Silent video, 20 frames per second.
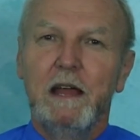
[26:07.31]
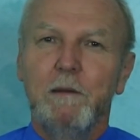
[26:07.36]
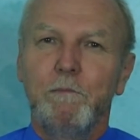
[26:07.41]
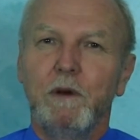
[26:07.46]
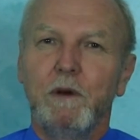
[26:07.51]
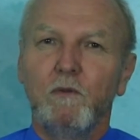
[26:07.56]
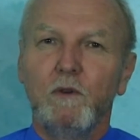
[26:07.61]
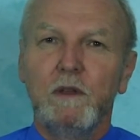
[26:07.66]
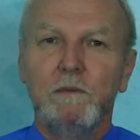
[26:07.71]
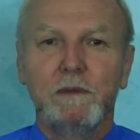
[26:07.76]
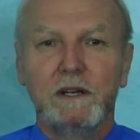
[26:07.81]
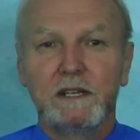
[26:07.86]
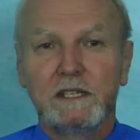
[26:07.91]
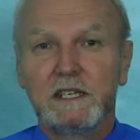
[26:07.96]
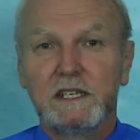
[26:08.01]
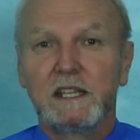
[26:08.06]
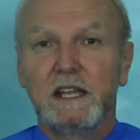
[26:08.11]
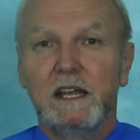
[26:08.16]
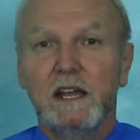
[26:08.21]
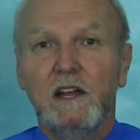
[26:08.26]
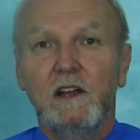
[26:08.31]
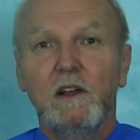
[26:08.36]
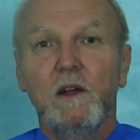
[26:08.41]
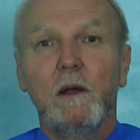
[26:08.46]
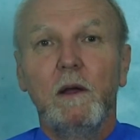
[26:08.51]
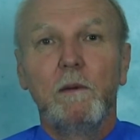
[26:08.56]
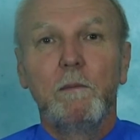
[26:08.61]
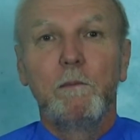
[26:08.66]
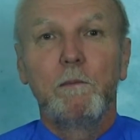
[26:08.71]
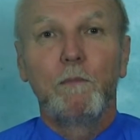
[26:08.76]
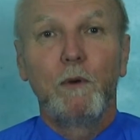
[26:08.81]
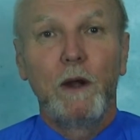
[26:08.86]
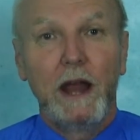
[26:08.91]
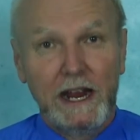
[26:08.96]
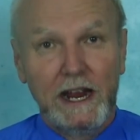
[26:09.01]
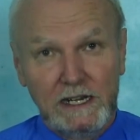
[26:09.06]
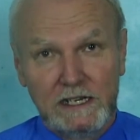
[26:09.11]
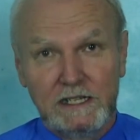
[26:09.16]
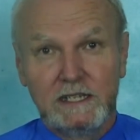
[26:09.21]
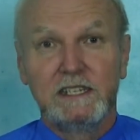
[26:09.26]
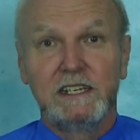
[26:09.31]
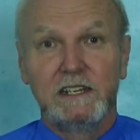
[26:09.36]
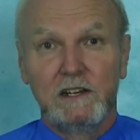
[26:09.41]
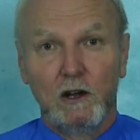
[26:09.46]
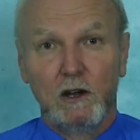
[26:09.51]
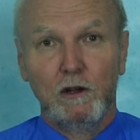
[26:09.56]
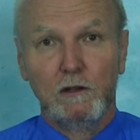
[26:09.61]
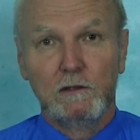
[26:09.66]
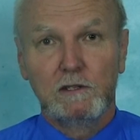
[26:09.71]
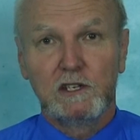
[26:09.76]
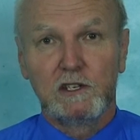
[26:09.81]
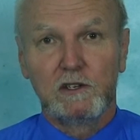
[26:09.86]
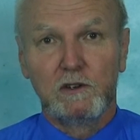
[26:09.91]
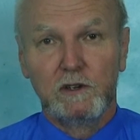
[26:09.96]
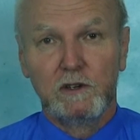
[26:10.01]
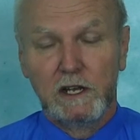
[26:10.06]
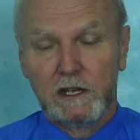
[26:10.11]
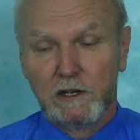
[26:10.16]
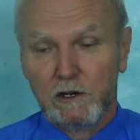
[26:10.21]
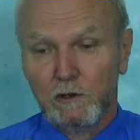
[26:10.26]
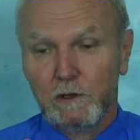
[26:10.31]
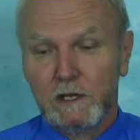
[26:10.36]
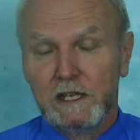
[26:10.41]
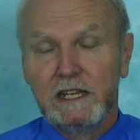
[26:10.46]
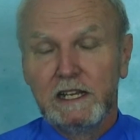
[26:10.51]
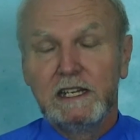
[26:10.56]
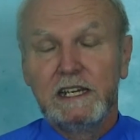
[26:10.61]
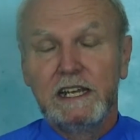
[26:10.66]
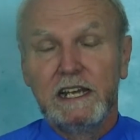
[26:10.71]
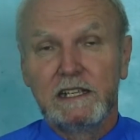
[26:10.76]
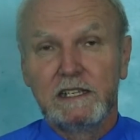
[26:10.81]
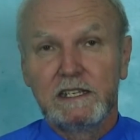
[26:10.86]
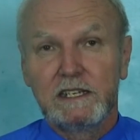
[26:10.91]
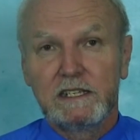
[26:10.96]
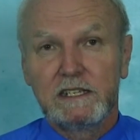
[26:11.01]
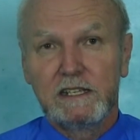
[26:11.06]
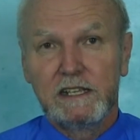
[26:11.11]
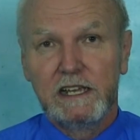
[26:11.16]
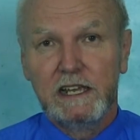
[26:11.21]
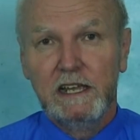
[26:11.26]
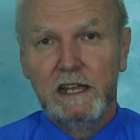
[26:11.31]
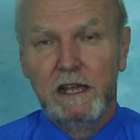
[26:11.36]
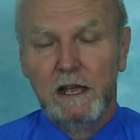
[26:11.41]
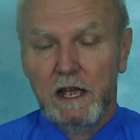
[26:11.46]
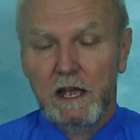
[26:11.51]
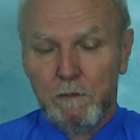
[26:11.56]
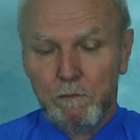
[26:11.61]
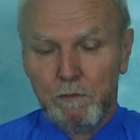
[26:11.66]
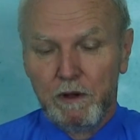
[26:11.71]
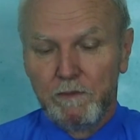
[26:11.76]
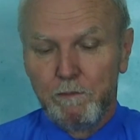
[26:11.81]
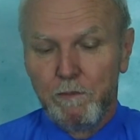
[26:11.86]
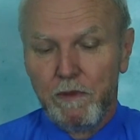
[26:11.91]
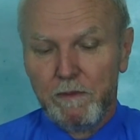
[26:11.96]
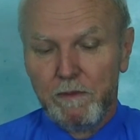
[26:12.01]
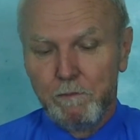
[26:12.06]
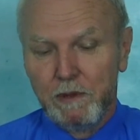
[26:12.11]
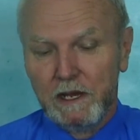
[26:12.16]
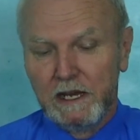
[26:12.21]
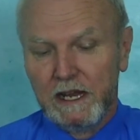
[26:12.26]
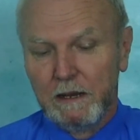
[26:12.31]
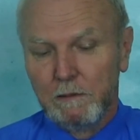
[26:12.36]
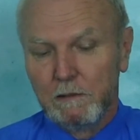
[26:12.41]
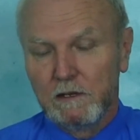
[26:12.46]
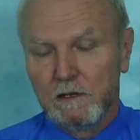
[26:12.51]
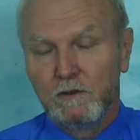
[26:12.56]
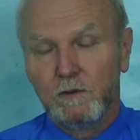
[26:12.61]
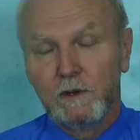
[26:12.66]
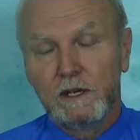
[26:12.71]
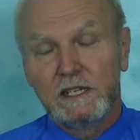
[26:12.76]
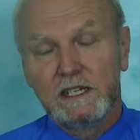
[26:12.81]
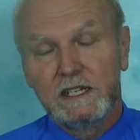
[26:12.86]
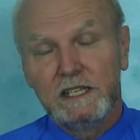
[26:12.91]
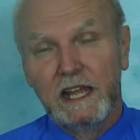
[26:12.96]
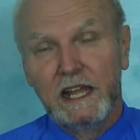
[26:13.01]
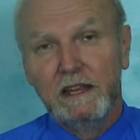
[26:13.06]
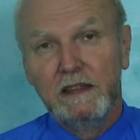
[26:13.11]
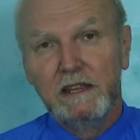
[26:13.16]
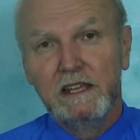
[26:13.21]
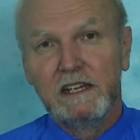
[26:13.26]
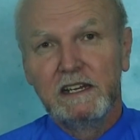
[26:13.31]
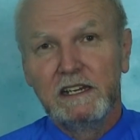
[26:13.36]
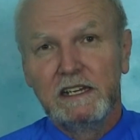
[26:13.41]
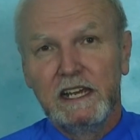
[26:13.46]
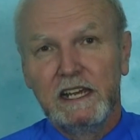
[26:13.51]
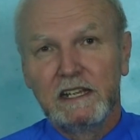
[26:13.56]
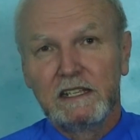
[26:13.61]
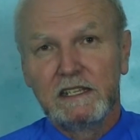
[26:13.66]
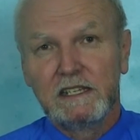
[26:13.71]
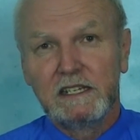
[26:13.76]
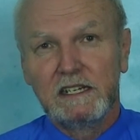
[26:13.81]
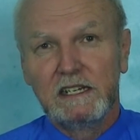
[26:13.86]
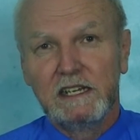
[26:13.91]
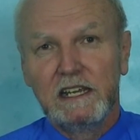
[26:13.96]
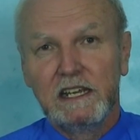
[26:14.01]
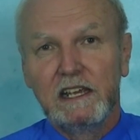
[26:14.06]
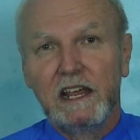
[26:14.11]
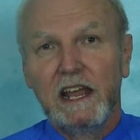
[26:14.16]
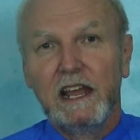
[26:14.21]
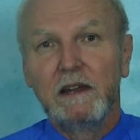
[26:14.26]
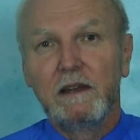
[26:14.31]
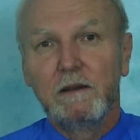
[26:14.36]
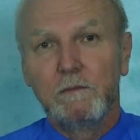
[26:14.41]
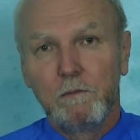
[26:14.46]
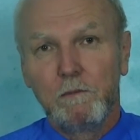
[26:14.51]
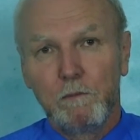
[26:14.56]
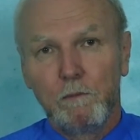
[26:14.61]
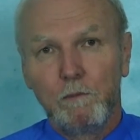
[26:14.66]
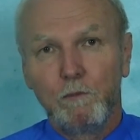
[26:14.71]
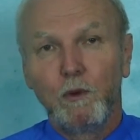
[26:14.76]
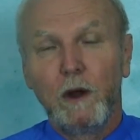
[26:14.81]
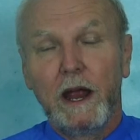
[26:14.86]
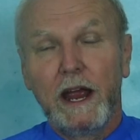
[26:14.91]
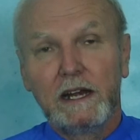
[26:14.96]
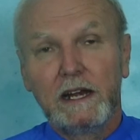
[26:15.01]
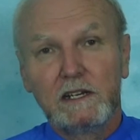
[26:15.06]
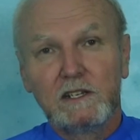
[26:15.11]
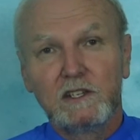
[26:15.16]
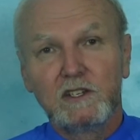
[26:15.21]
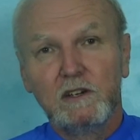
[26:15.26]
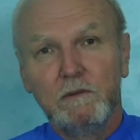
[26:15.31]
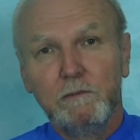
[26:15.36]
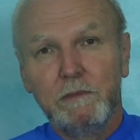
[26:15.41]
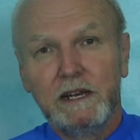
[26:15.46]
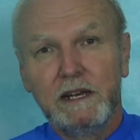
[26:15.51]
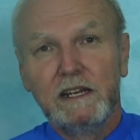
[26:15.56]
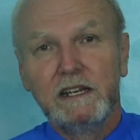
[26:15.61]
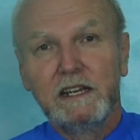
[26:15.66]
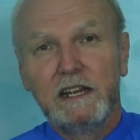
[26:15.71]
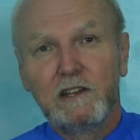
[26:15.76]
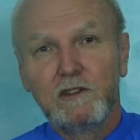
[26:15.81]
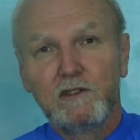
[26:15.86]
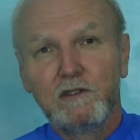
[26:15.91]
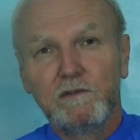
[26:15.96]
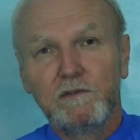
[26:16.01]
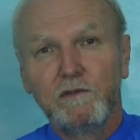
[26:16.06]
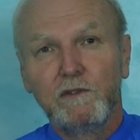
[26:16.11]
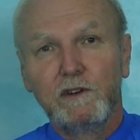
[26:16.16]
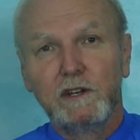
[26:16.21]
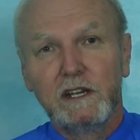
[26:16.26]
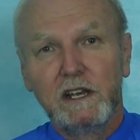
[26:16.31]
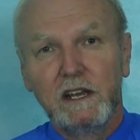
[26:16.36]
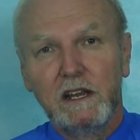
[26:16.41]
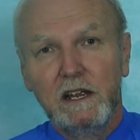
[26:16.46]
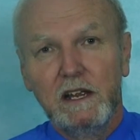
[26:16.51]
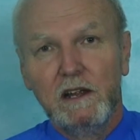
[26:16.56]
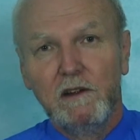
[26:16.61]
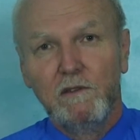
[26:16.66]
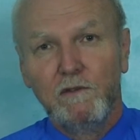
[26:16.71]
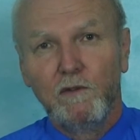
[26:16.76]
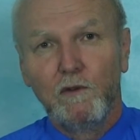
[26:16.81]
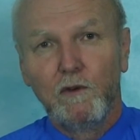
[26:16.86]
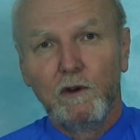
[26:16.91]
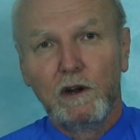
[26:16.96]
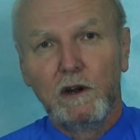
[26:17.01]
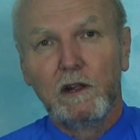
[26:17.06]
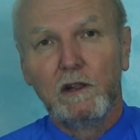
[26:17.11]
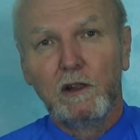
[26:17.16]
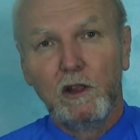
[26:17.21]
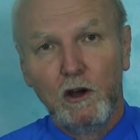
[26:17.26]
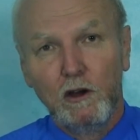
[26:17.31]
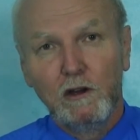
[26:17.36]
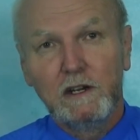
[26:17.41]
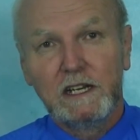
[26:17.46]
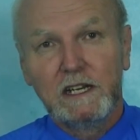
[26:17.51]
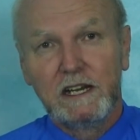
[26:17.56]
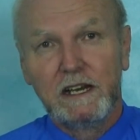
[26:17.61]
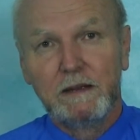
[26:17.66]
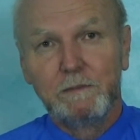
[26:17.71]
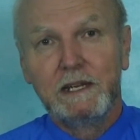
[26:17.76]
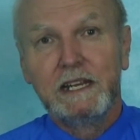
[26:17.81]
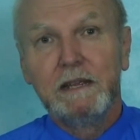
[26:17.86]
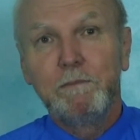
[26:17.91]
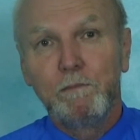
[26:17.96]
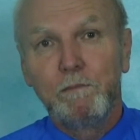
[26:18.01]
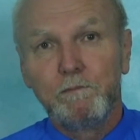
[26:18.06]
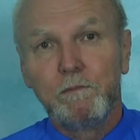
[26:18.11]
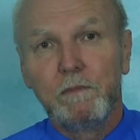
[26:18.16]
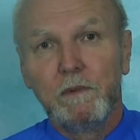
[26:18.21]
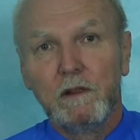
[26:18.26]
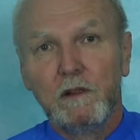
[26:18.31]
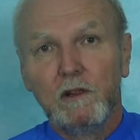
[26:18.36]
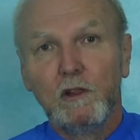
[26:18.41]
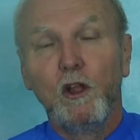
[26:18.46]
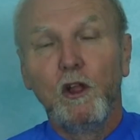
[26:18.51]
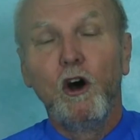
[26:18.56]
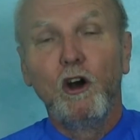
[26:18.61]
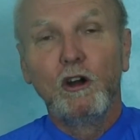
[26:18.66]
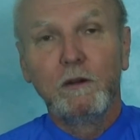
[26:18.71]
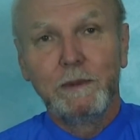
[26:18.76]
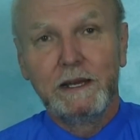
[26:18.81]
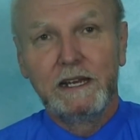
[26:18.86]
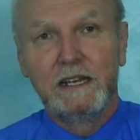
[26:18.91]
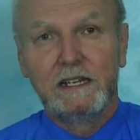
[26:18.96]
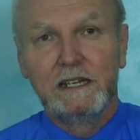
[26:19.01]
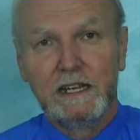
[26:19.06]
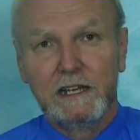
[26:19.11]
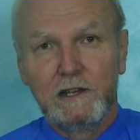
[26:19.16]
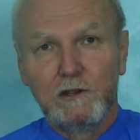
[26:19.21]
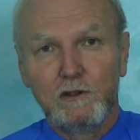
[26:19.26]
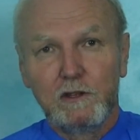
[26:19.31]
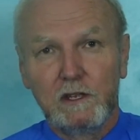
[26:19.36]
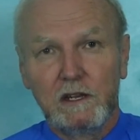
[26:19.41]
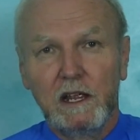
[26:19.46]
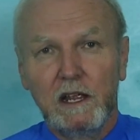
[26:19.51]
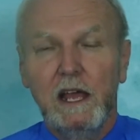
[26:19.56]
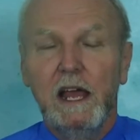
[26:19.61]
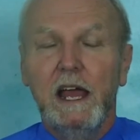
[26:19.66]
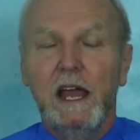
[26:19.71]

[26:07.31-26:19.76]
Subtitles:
But we must practice it also, not only intensely, but being able to extend the intensity and practice our meditation for a long time, deep, long meditation.